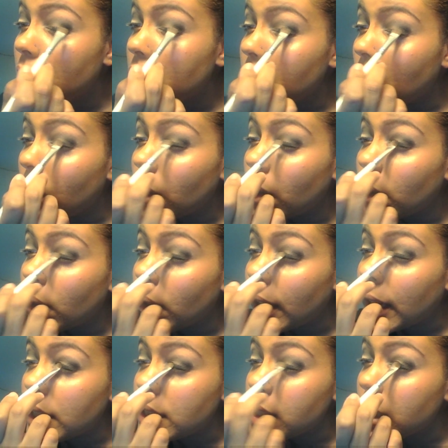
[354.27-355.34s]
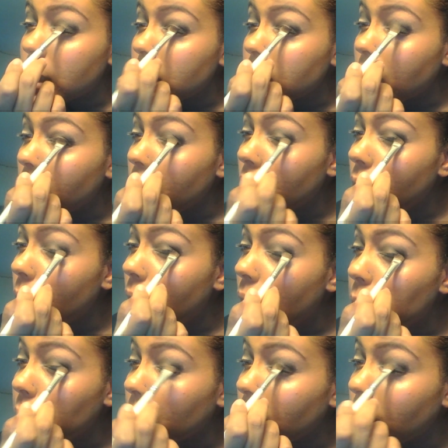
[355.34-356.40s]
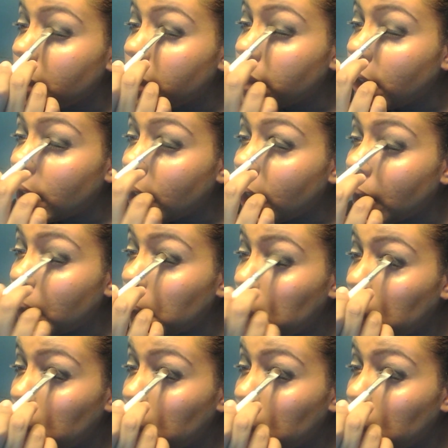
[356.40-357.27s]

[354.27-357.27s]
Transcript: Don't go crazy, don't go up really far.